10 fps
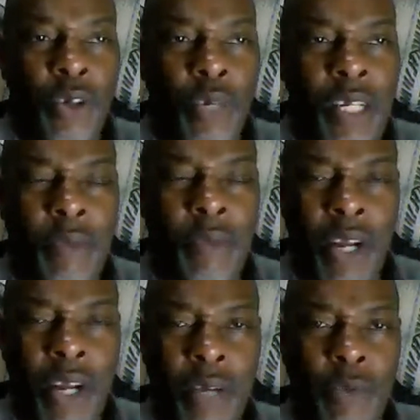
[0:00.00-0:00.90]
You know, we in
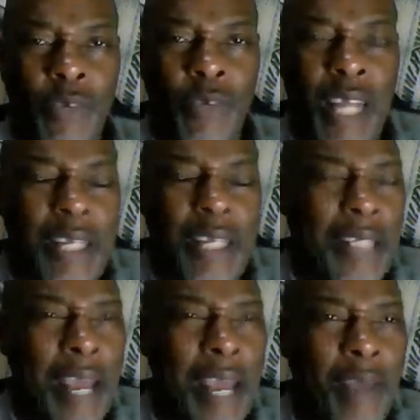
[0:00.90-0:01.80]
America, we feel
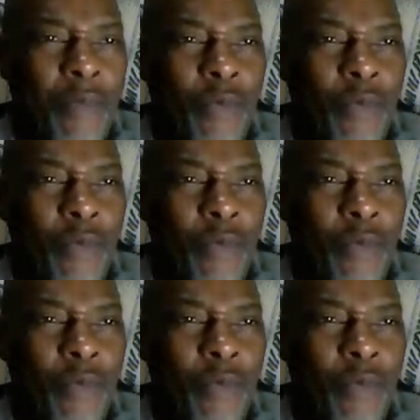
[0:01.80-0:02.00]
like, damn, I